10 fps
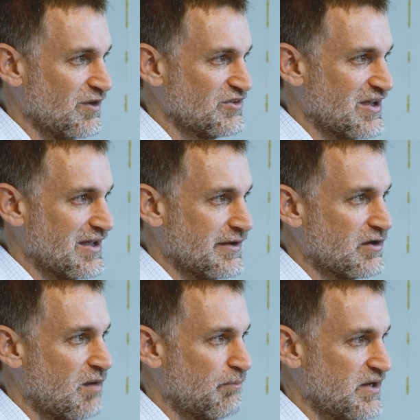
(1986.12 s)
as at a
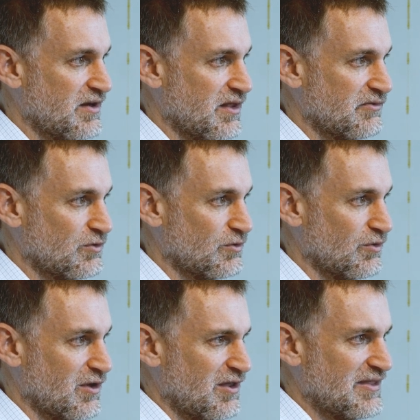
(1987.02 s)
company
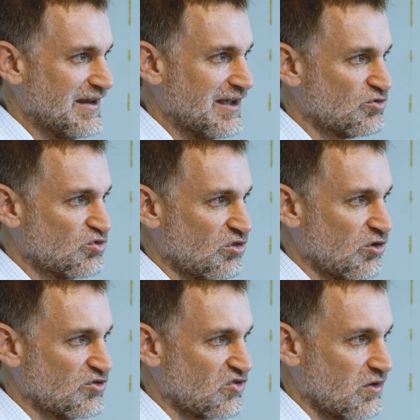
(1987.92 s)
level, that answer has
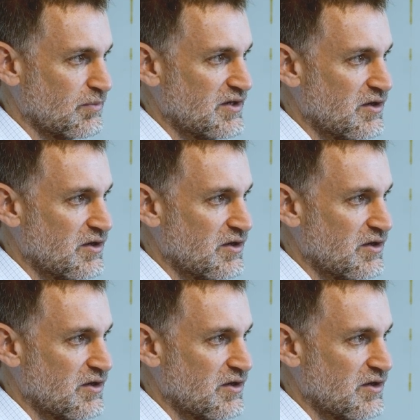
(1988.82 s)
largely been